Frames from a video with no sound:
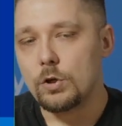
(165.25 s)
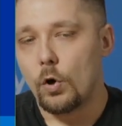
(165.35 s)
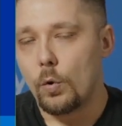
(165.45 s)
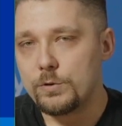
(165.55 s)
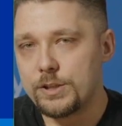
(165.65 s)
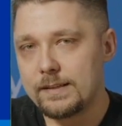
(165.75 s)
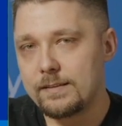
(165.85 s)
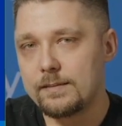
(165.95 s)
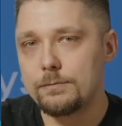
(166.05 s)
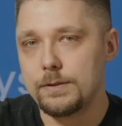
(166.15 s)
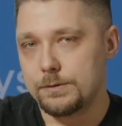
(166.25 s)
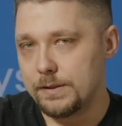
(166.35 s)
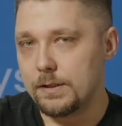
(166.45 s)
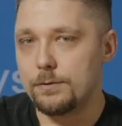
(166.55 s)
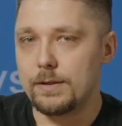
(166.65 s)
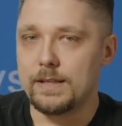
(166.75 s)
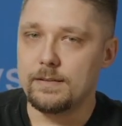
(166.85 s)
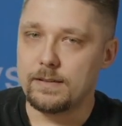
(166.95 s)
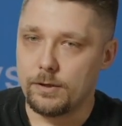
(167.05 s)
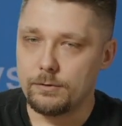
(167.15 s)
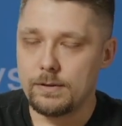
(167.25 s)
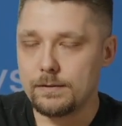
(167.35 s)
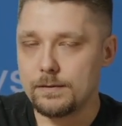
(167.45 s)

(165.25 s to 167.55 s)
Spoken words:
objects, which we know in the code,